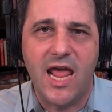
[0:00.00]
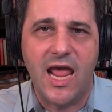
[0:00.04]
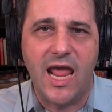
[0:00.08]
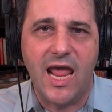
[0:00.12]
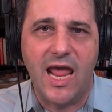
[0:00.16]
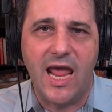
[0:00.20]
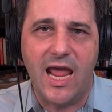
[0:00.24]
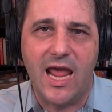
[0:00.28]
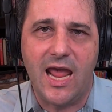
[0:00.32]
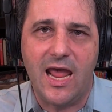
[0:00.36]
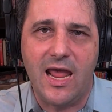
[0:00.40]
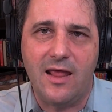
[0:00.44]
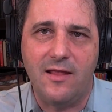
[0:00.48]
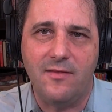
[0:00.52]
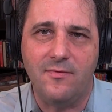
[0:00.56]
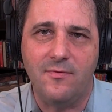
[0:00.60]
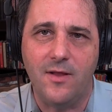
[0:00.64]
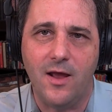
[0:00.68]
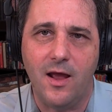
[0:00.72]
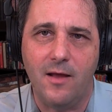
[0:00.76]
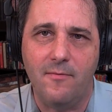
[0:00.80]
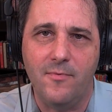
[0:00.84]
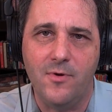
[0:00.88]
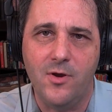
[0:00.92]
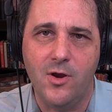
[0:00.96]
and
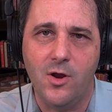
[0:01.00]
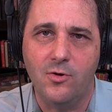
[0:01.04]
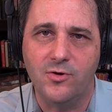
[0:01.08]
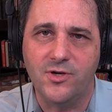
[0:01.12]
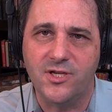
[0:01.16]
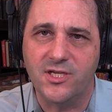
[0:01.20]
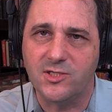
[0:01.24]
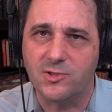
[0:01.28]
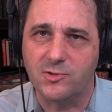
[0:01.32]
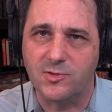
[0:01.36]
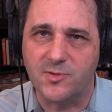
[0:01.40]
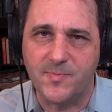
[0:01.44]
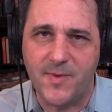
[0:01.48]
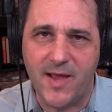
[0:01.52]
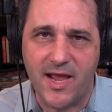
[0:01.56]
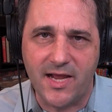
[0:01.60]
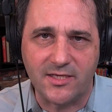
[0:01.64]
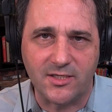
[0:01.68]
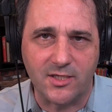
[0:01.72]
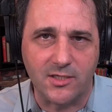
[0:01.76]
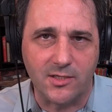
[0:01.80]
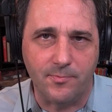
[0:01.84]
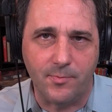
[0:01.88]
no disrespect to